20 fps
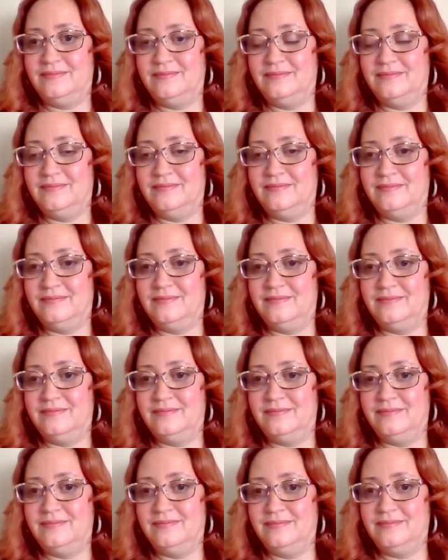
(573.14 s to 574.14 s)

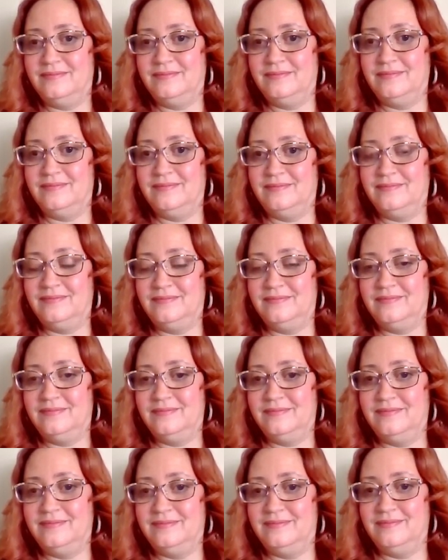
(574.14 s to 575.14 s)

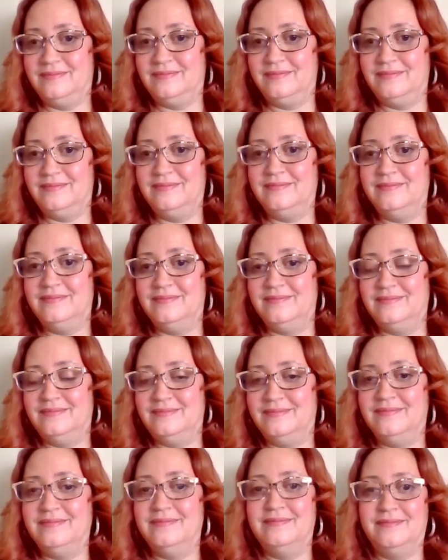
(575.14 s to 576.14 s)

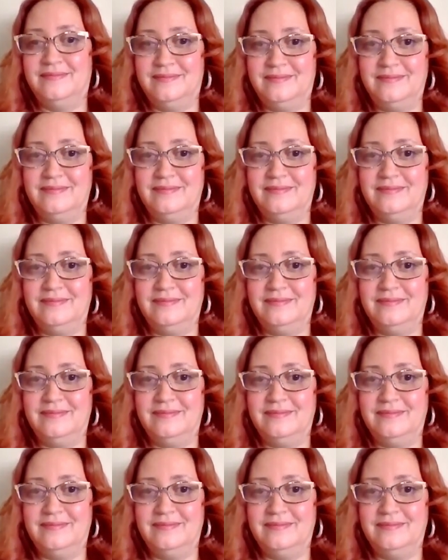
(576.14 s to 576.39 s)
This person isn't speaking.